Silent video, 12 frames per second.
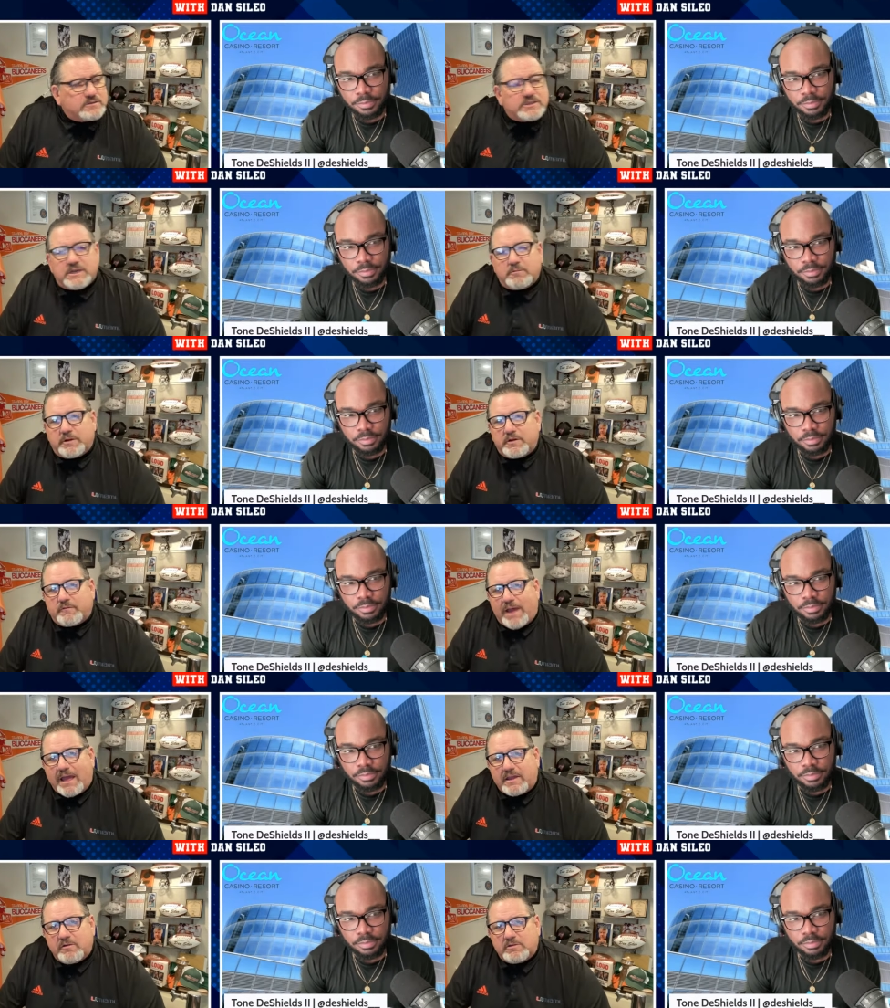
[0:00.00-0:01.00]
Speaker 1: and see what your
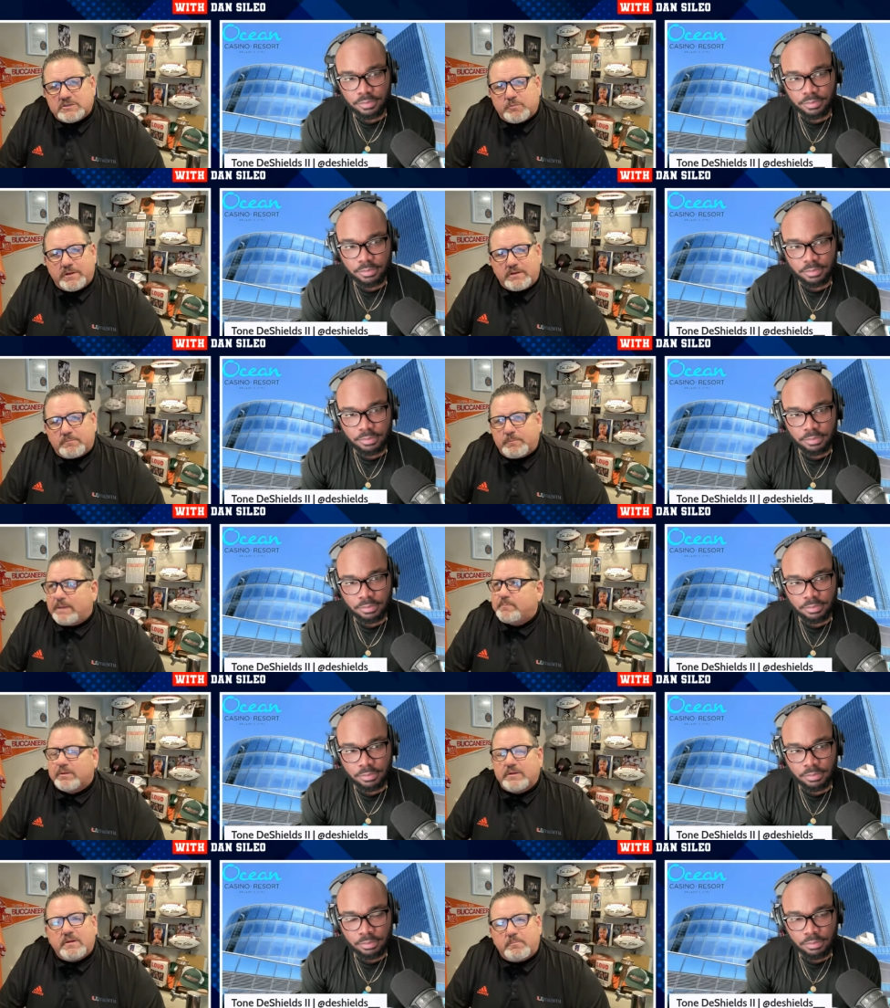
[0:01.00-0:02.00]
value is when the
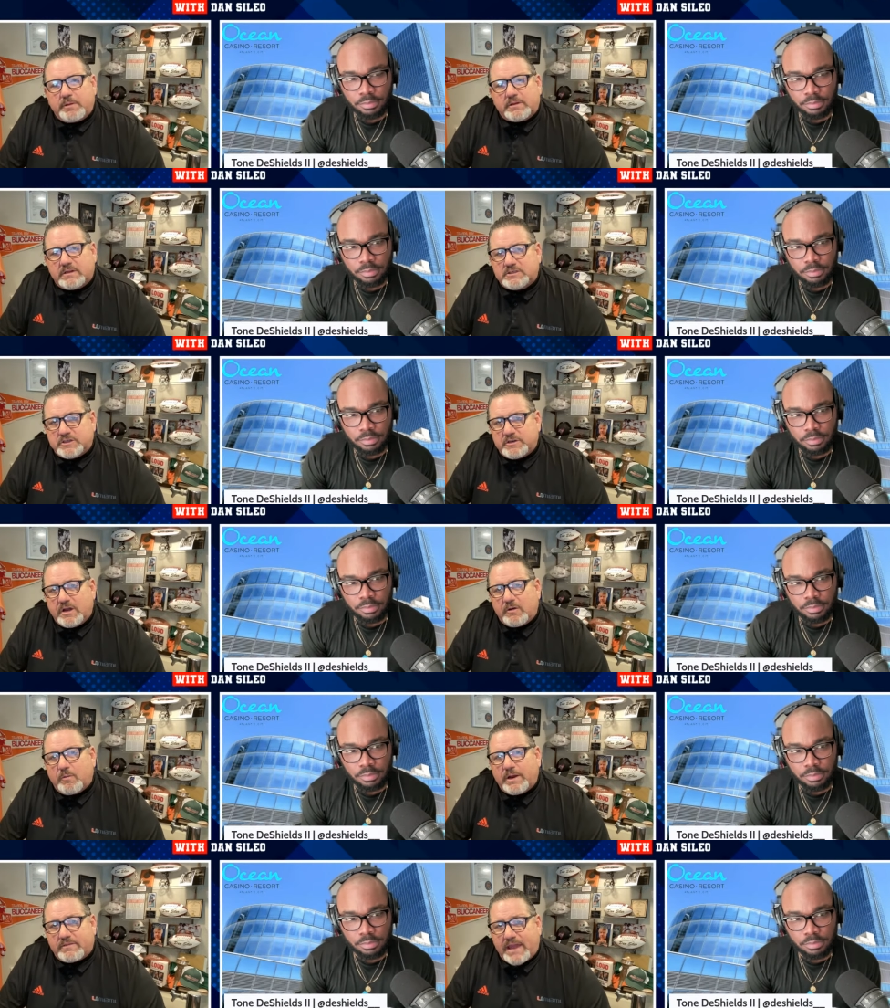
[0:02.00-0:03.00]
people in the building should
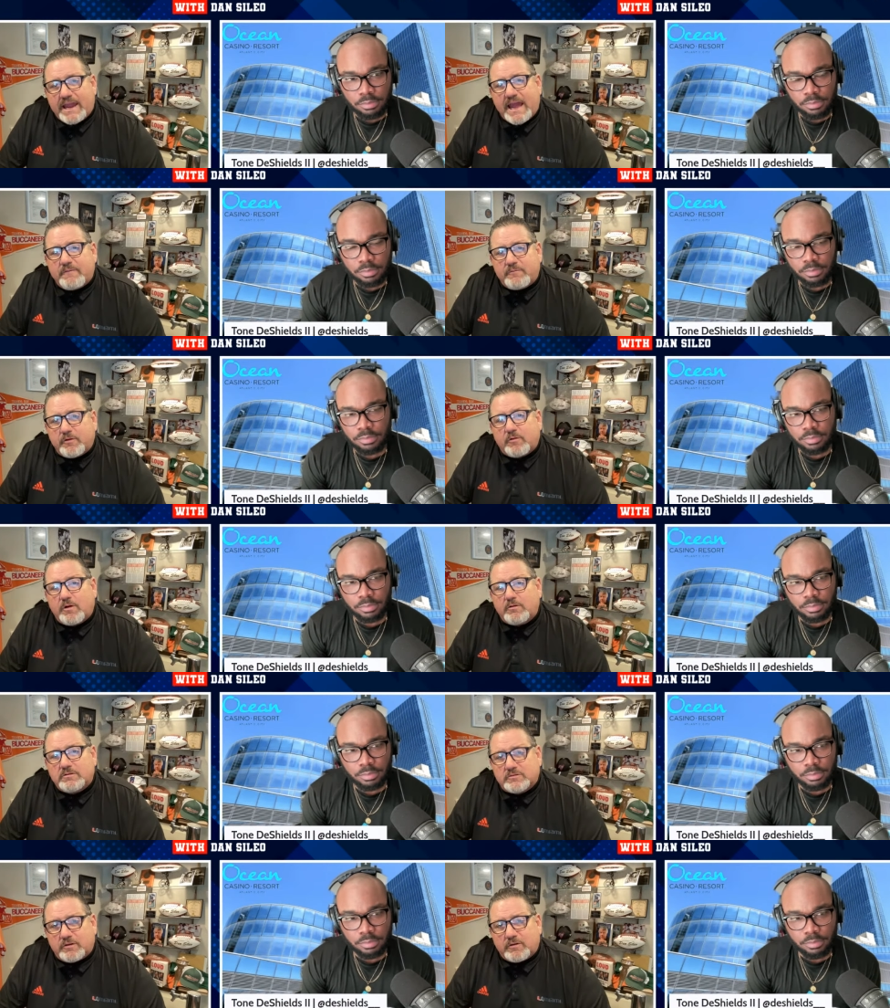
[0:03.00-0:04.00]
know what they have their
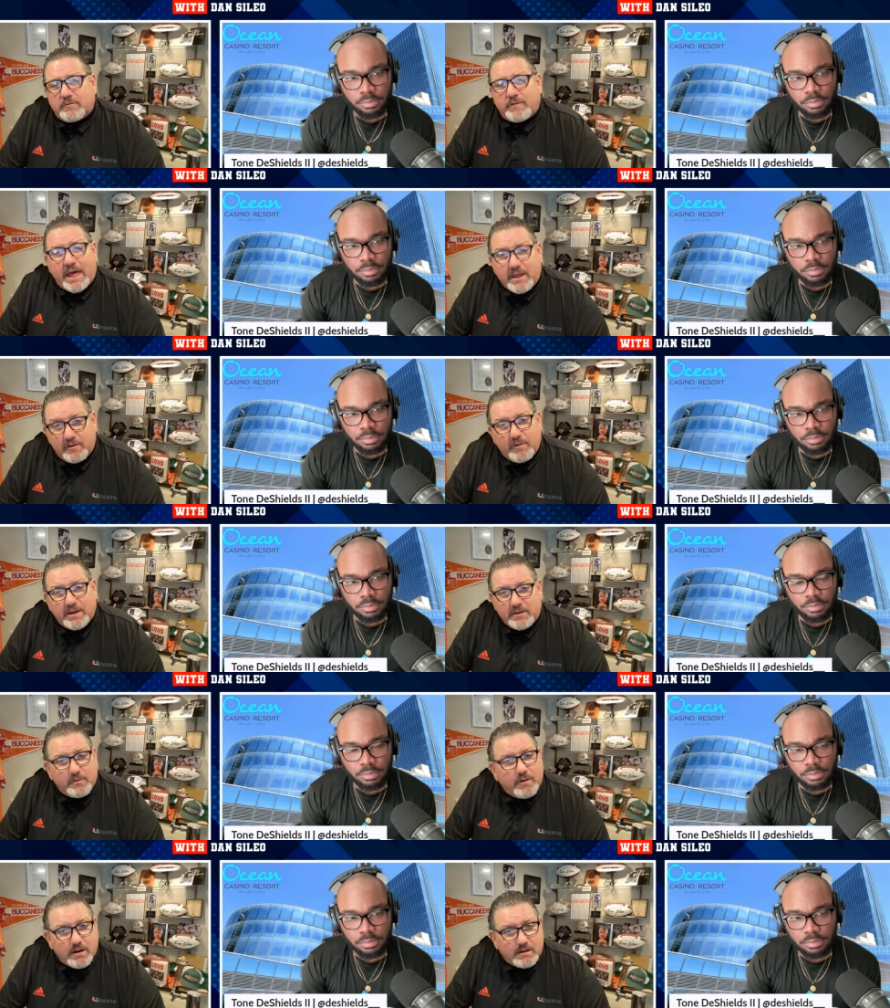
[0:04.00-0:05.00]
own internal
Speaker 2: value on
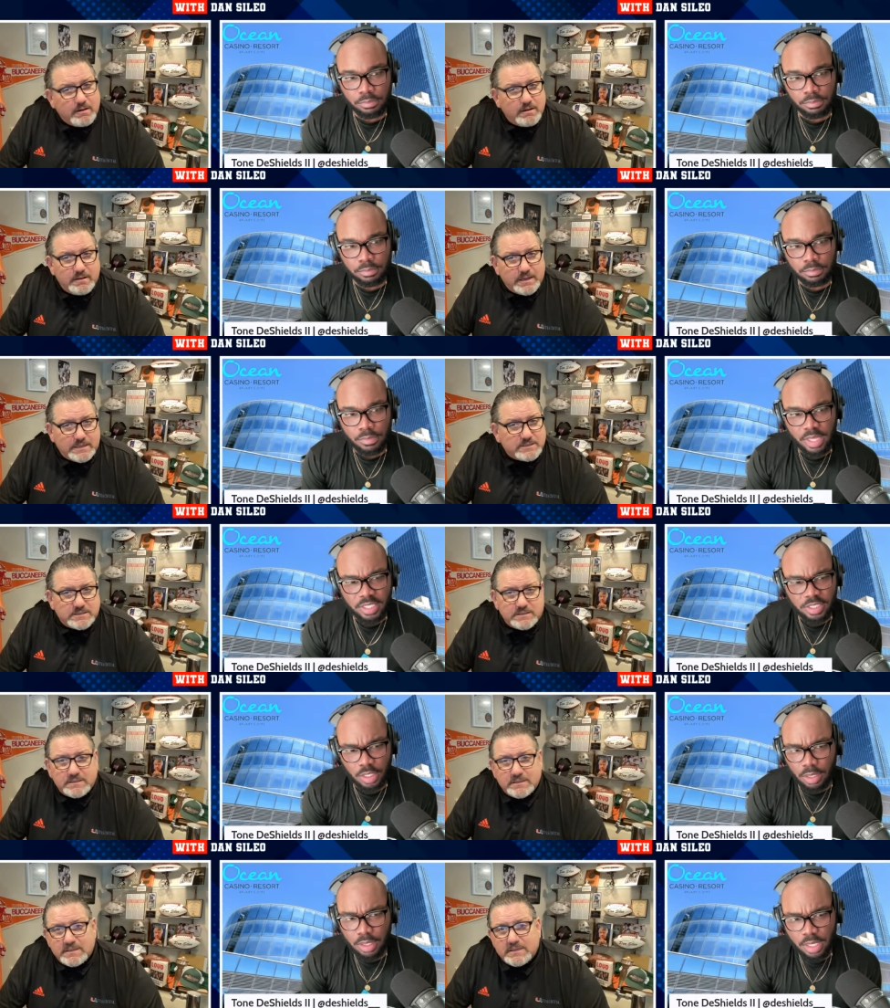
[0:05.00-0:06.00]
you are is
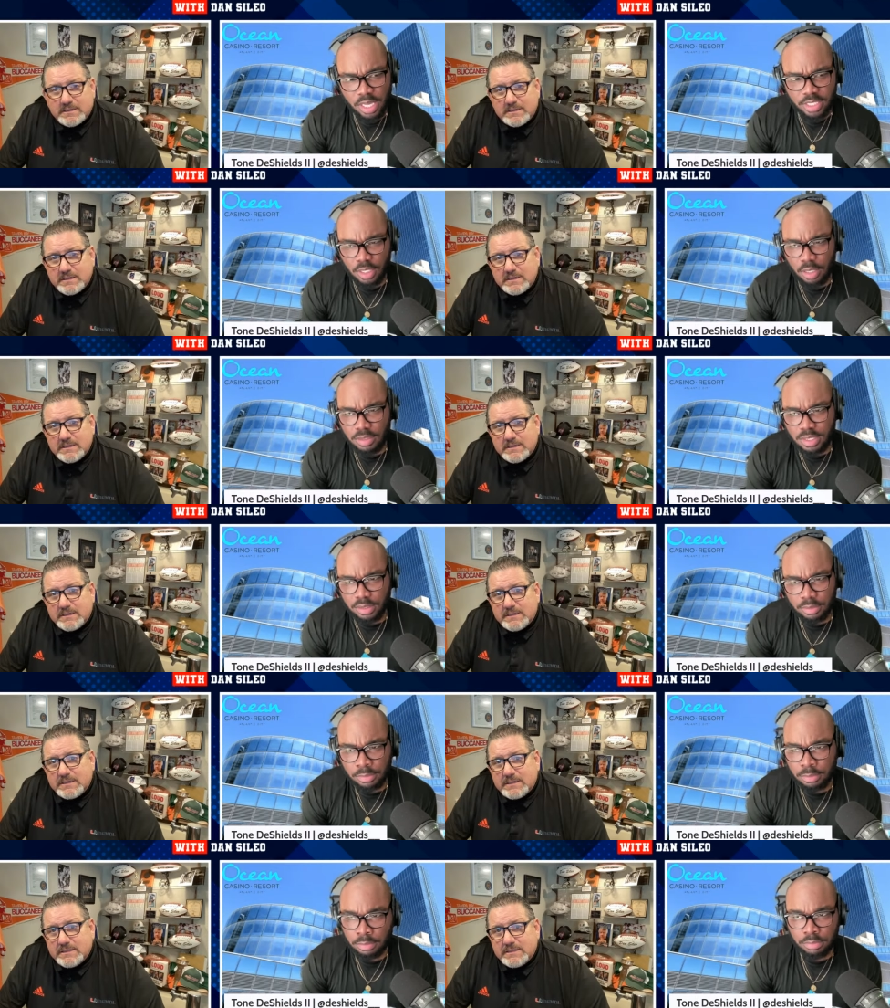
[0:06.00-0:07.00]
insulting.
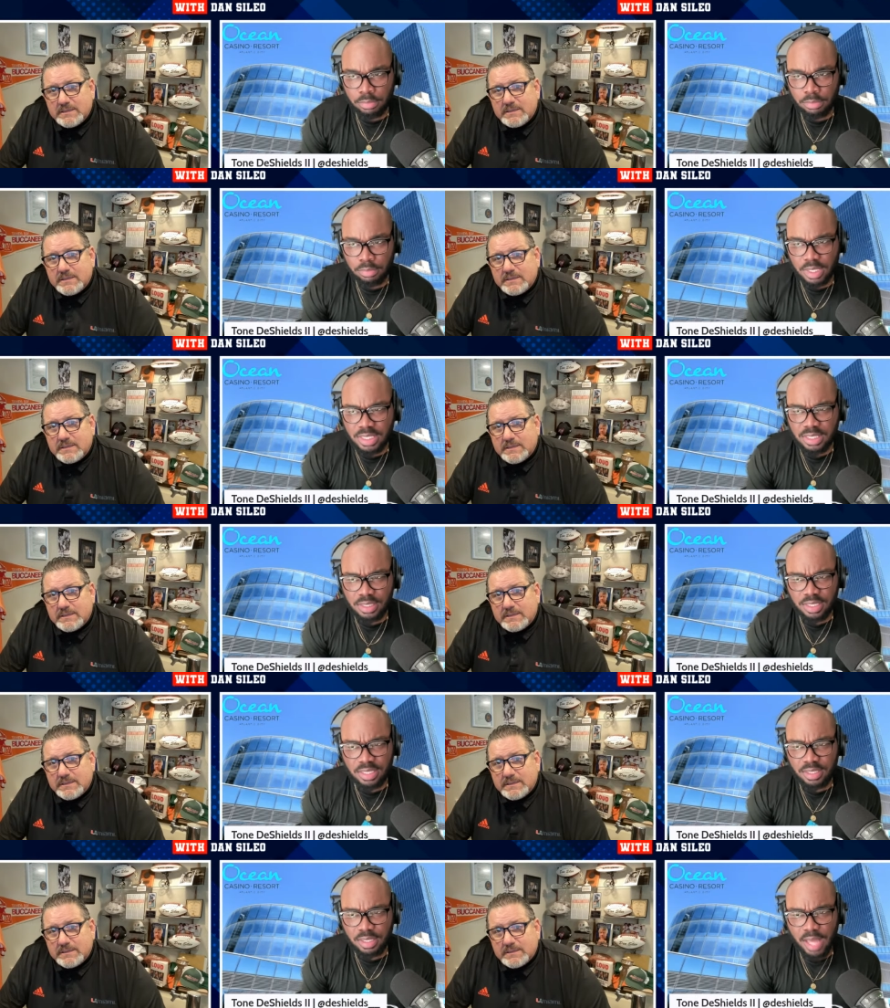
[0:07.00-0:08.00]
This is
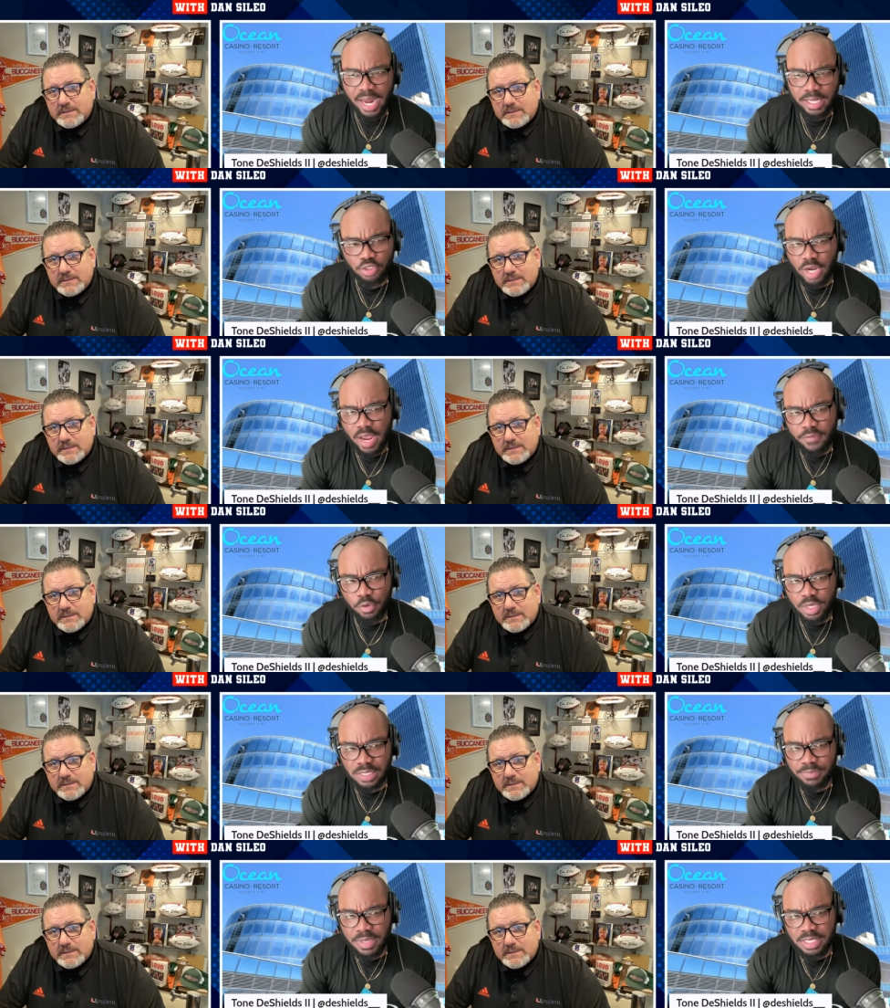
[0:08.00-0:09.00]
I didn't draft you.
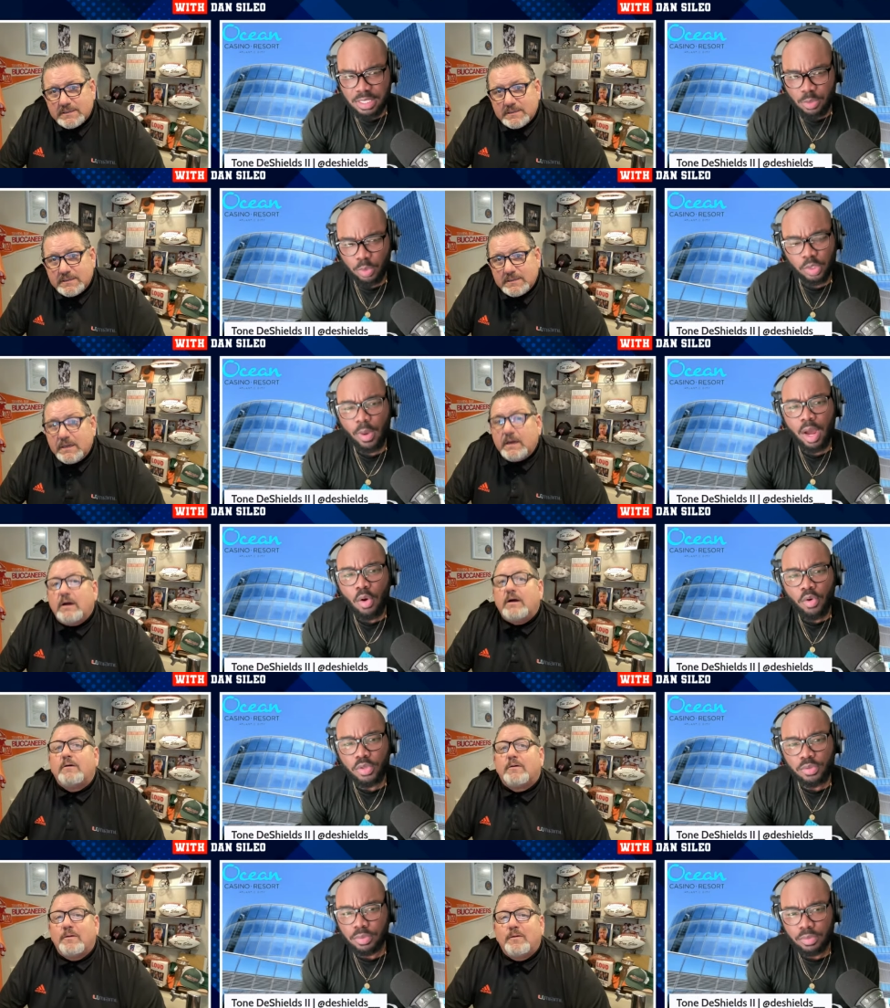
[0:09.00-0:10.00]
This is business. What do I owe oh, you?